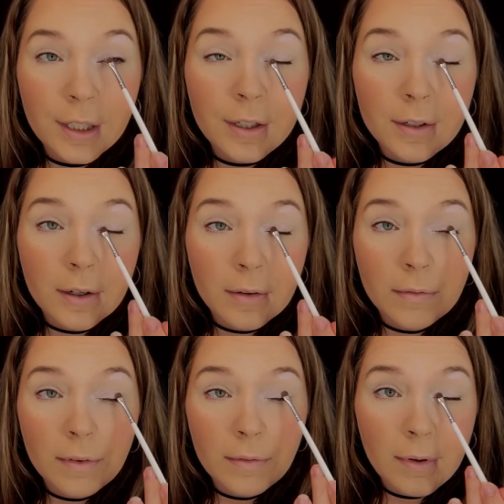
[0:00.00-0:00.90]
You know,
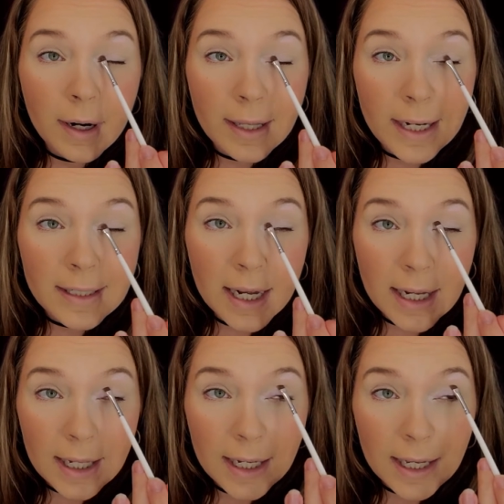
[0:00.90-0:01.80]
where I like to
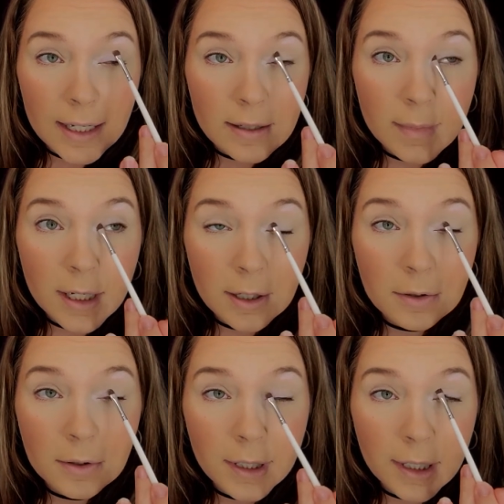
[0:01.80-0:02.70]
highlight, guys, my inner
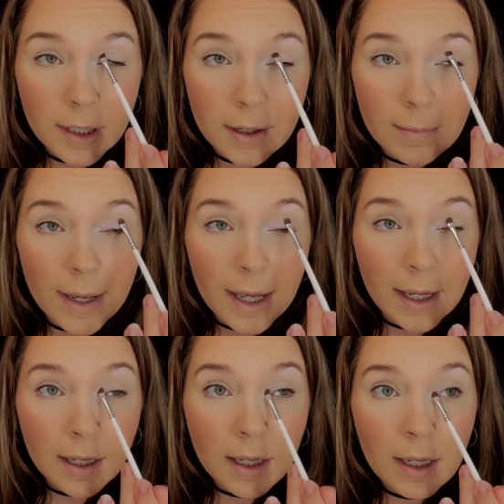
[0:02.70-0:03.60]
corner and
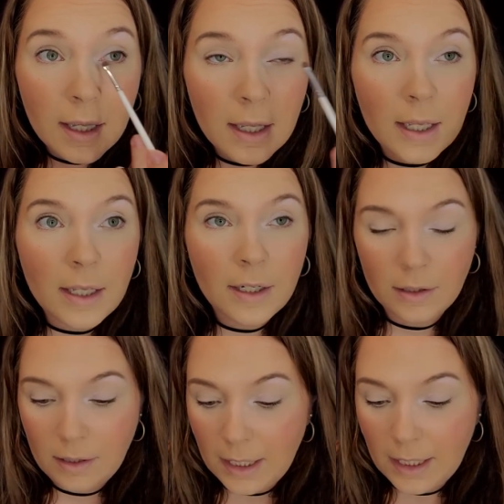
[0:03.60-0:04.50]
my
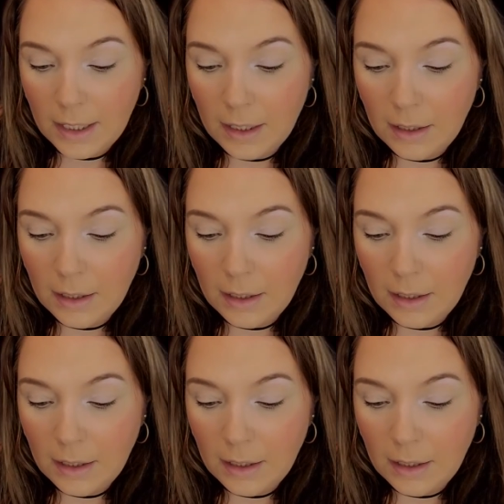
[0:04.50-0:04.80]
inner lid.